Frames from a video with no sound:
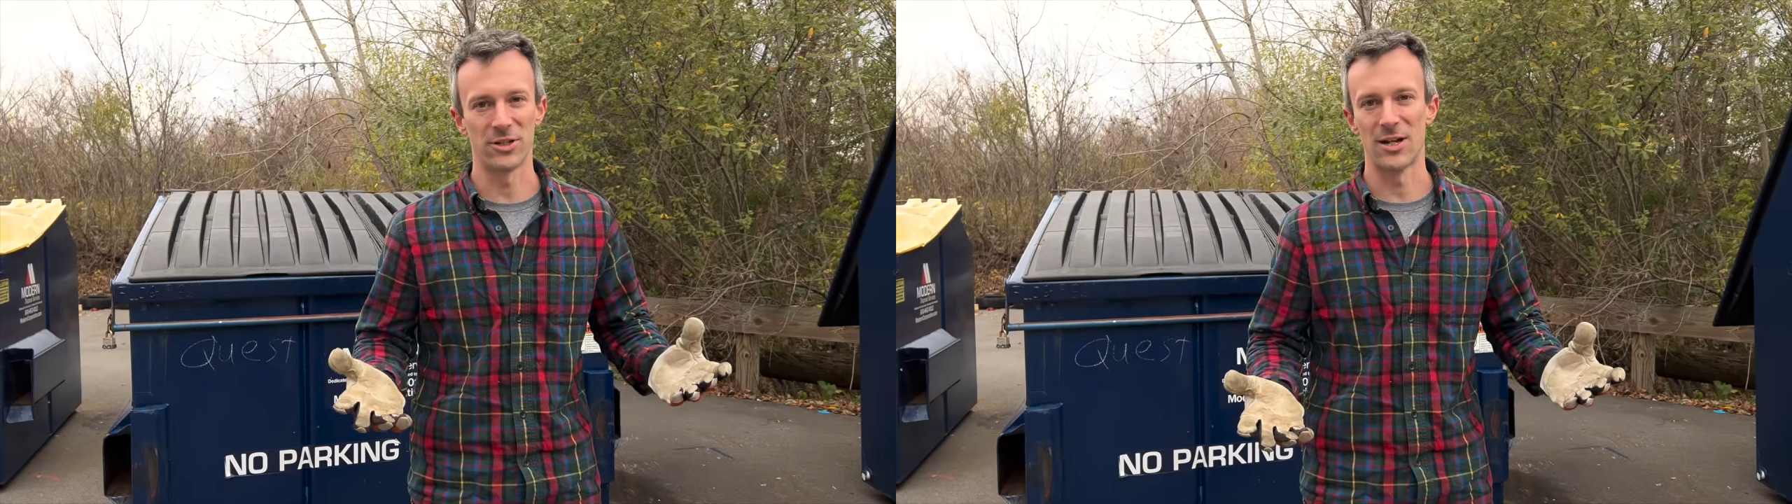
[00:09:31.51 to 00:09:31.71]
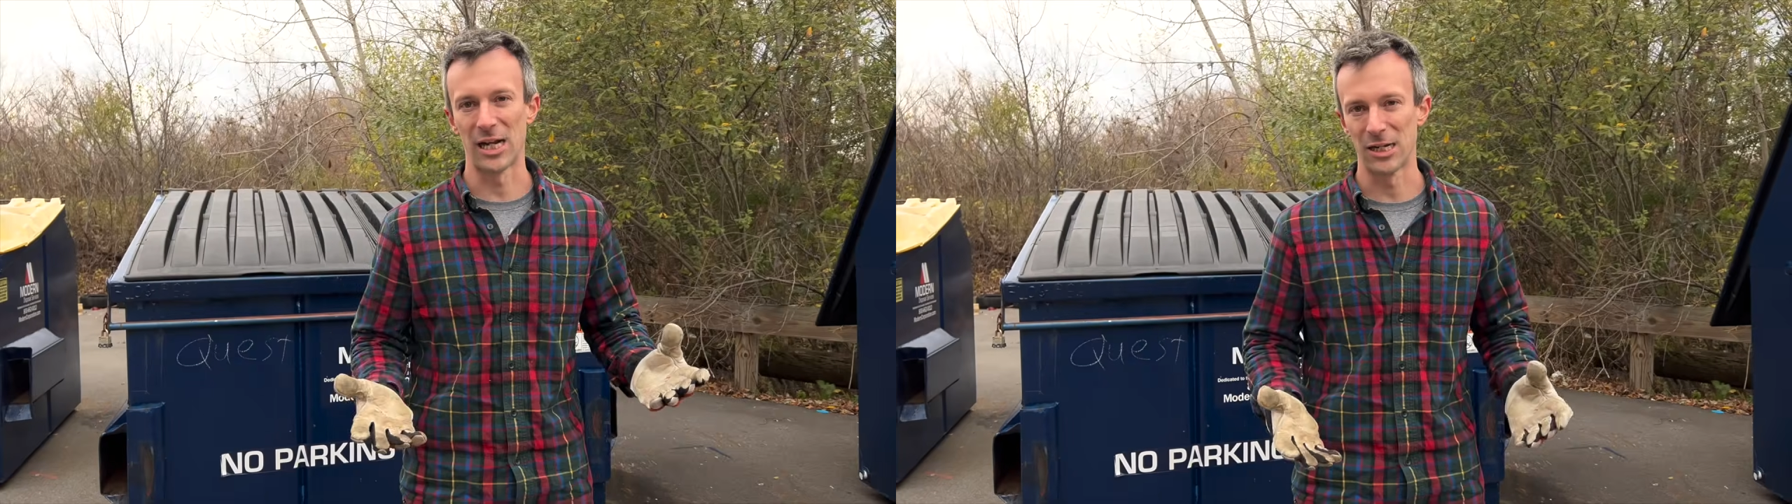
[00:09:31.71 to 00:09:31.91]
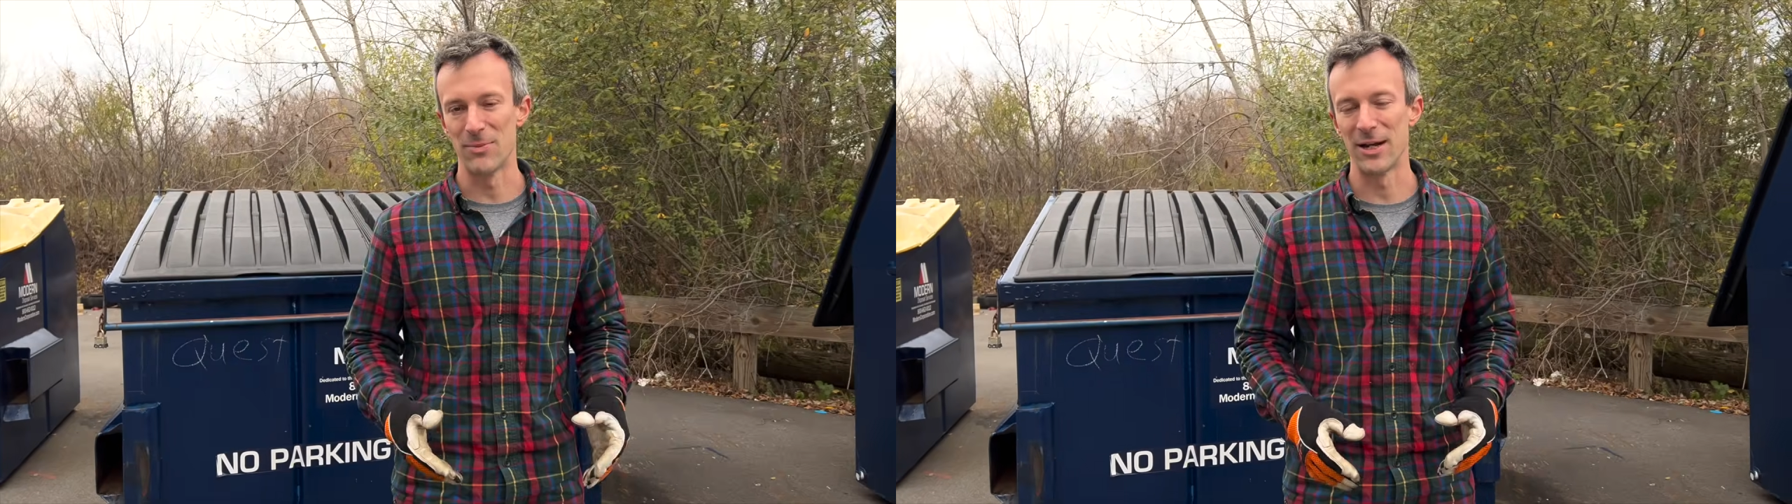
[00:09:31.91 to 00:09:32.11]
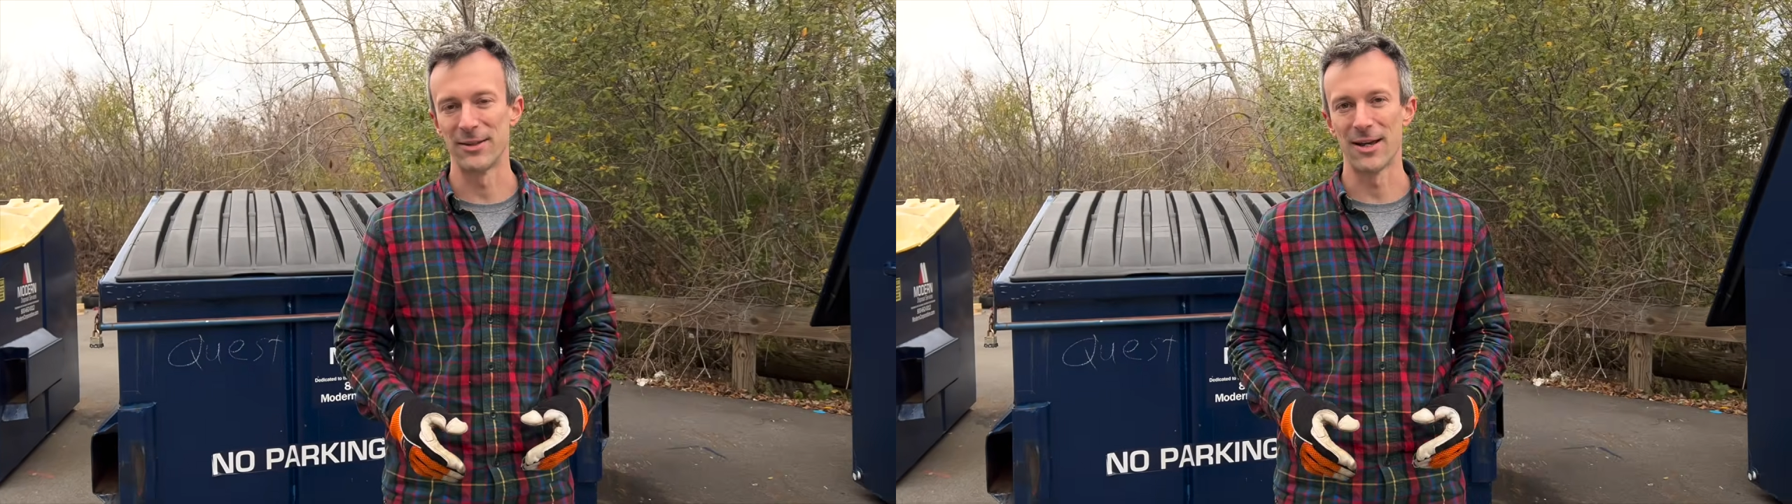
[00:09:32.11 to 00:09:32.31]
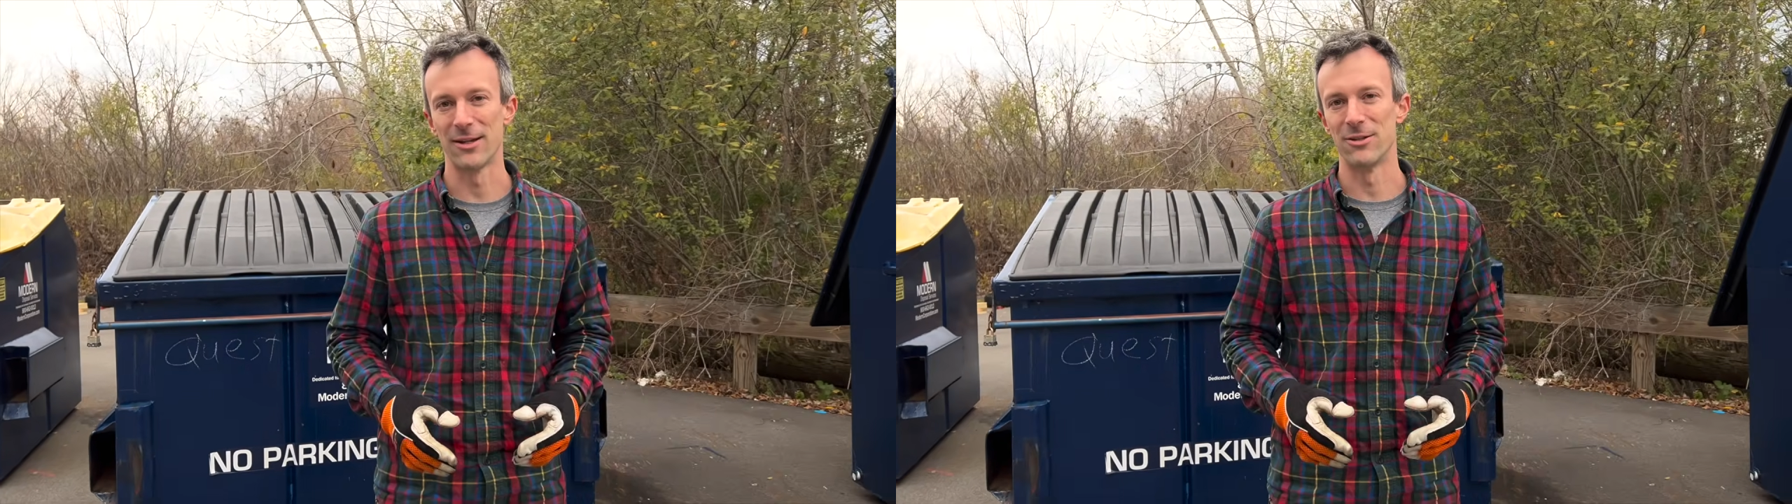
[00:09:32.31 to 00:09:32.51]
and I can make
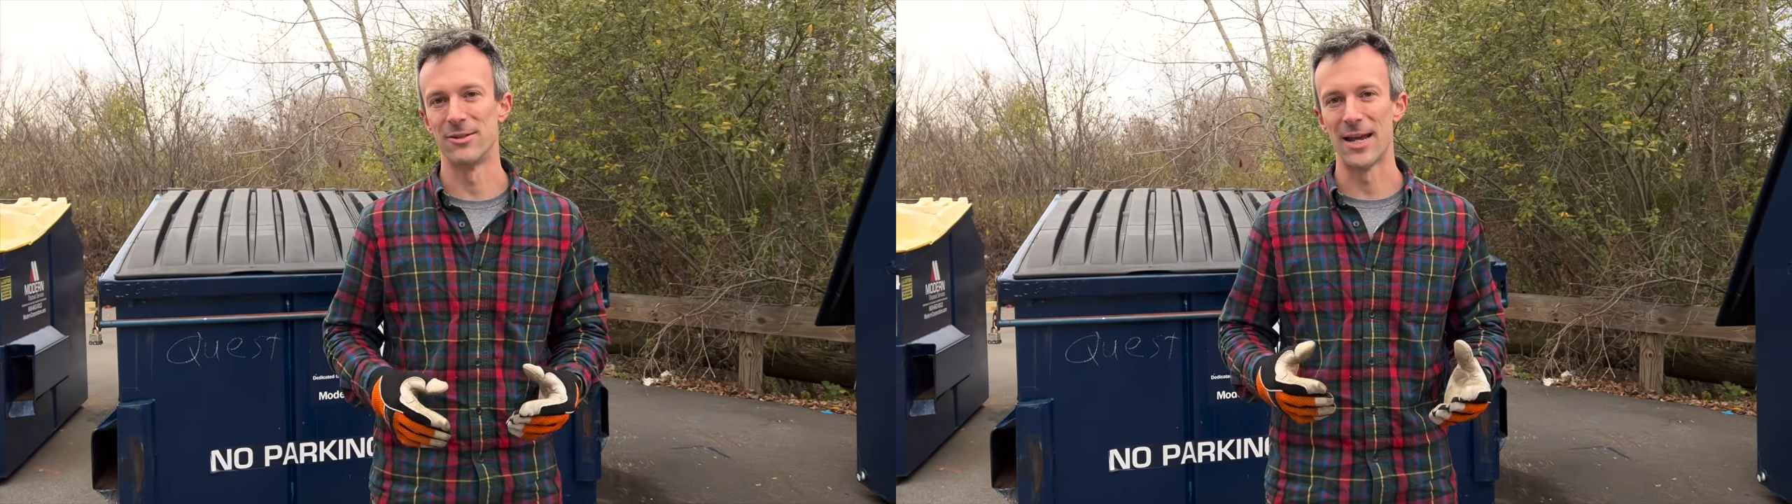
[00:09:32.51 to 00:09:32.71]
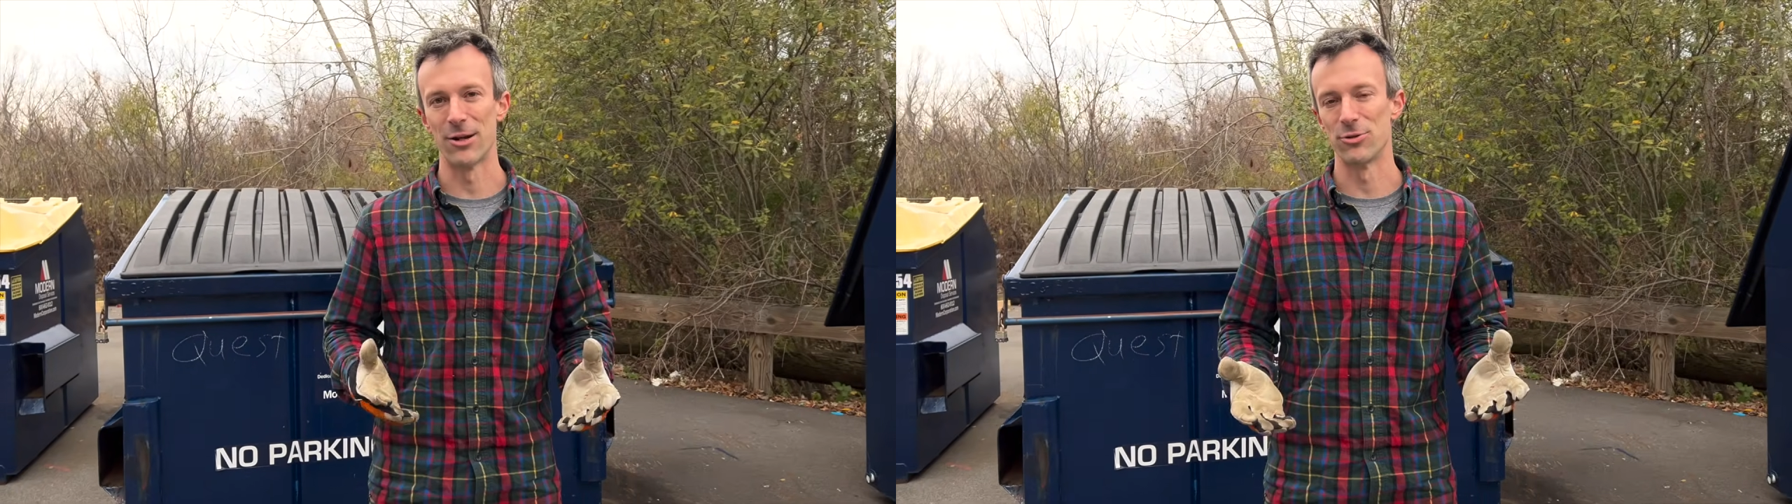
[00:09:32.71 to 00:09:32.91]
that in a day or